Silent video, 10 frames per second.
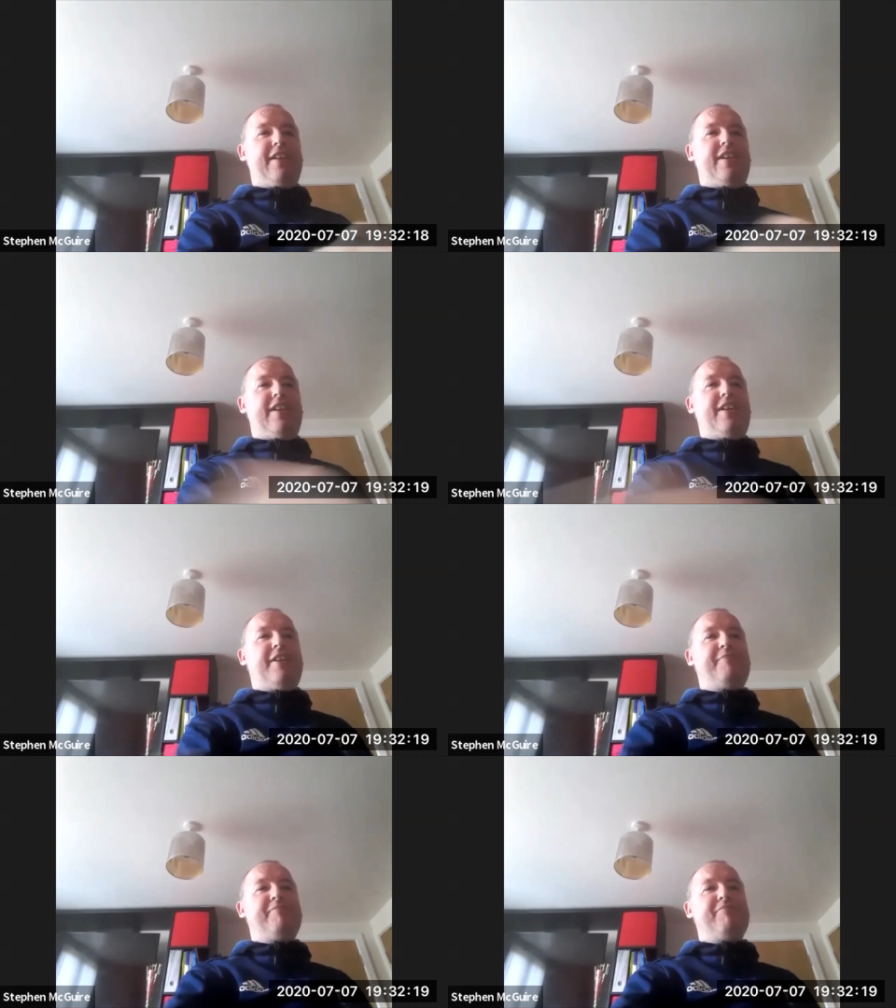
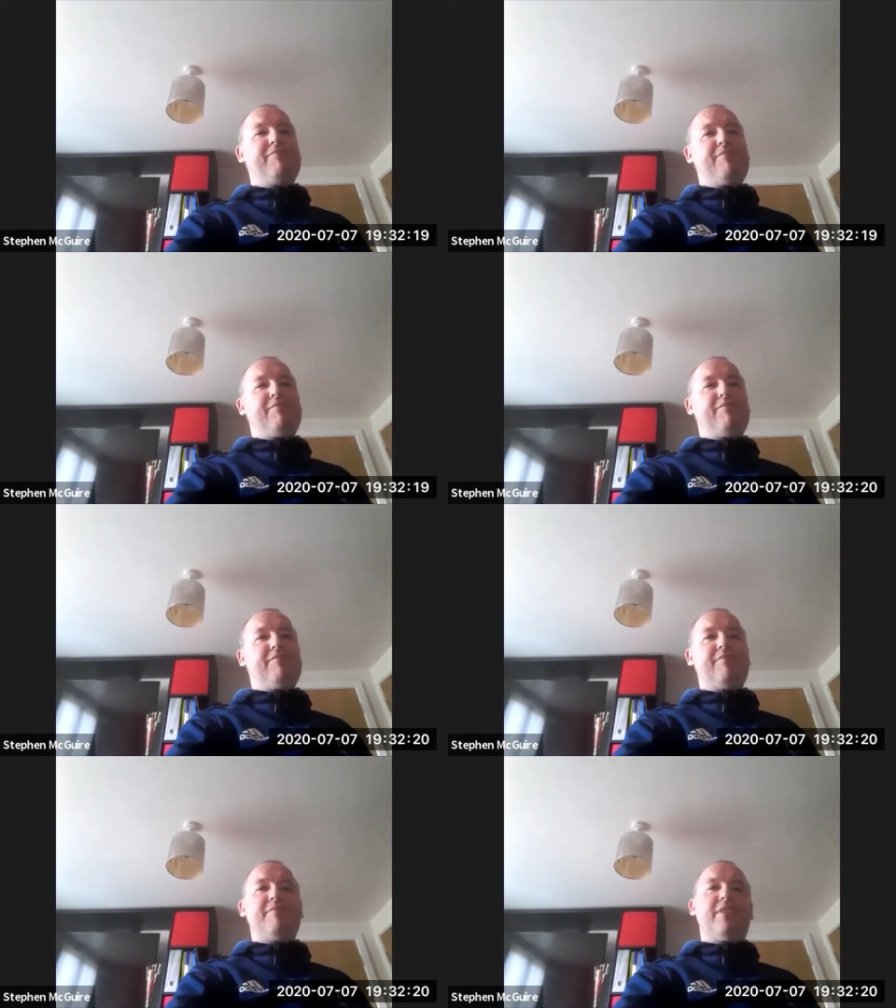
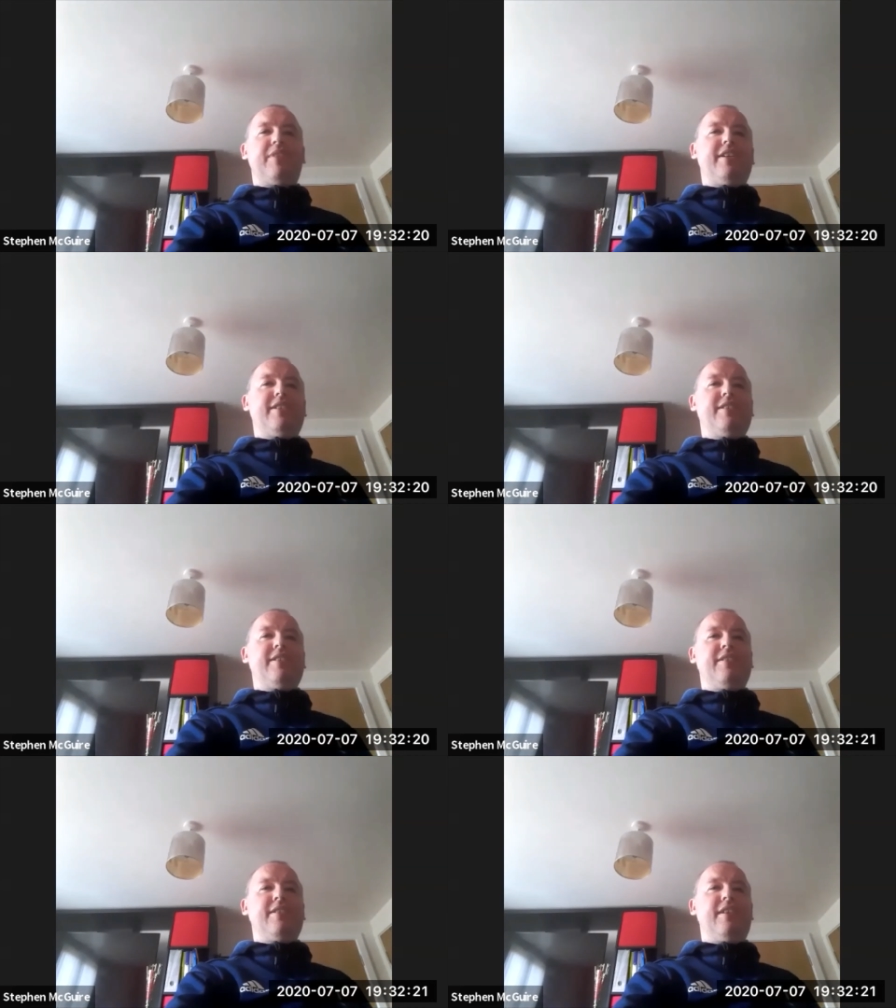What else?
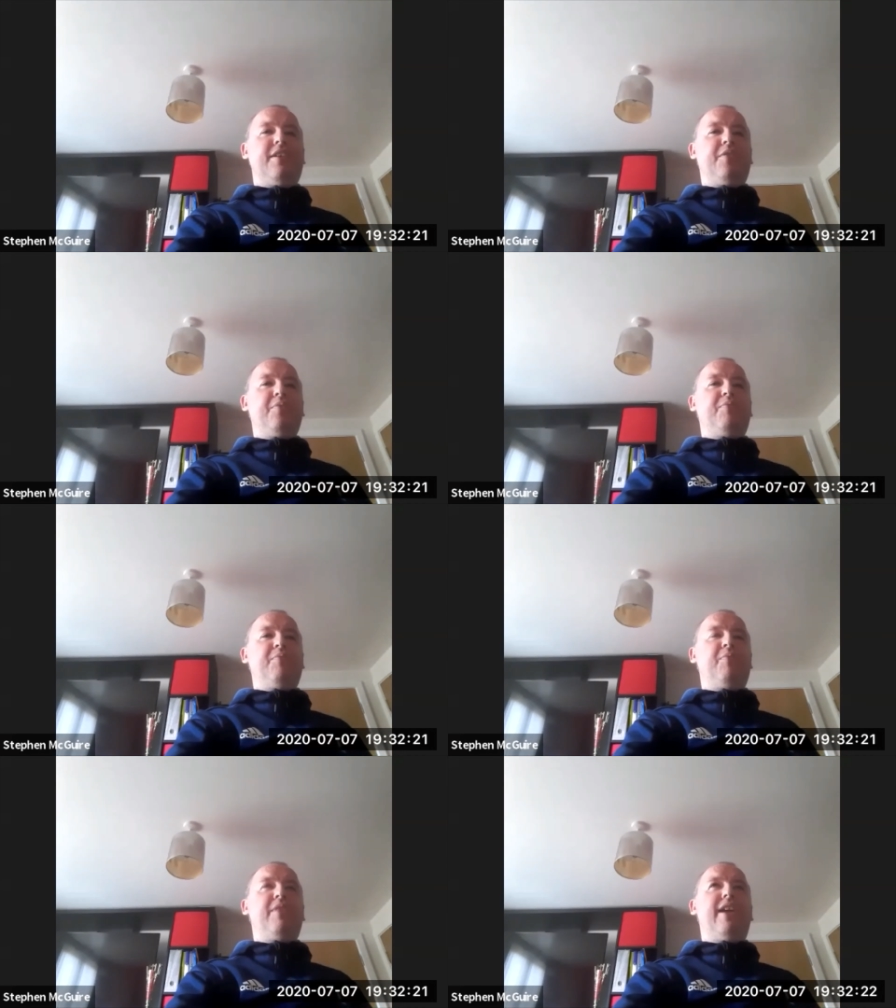
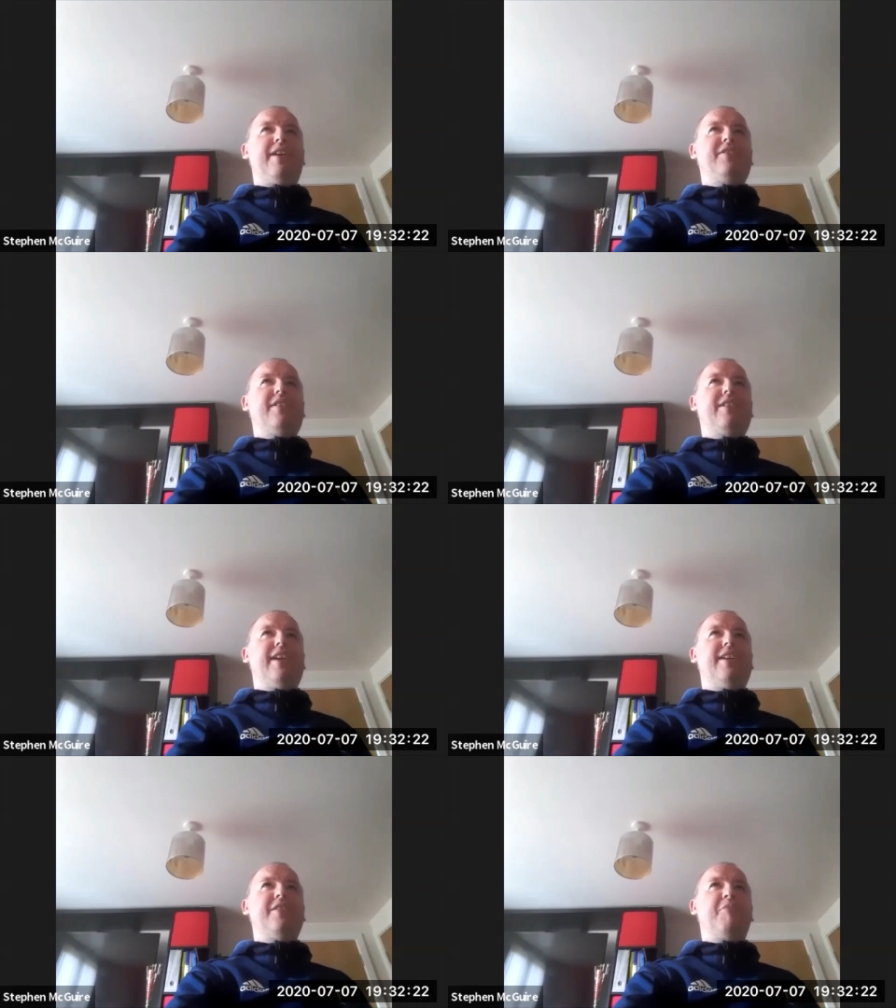When I used to
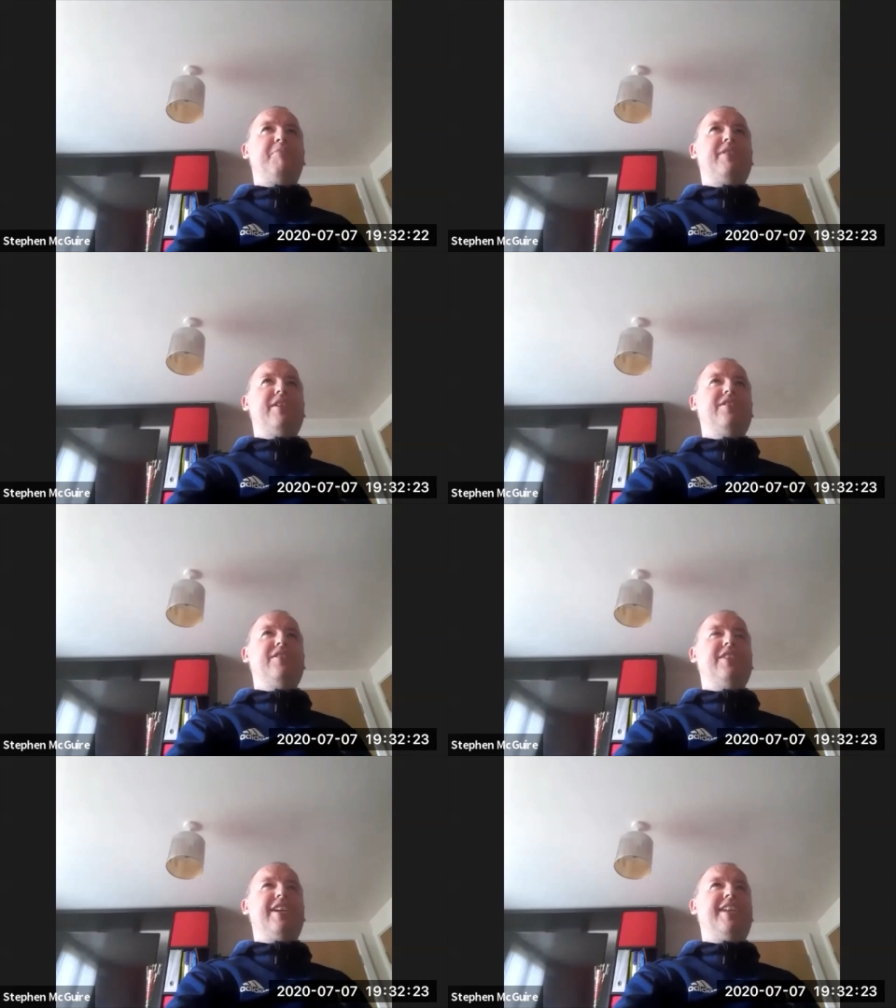attend
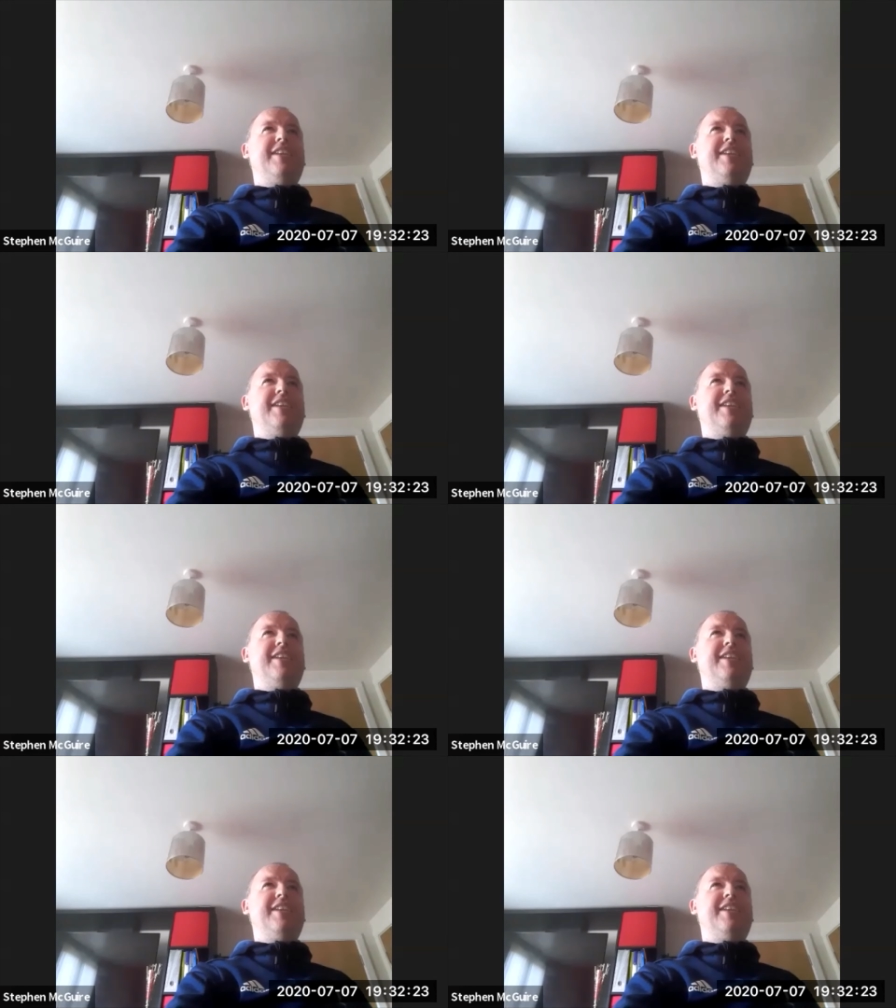competitions, you kind of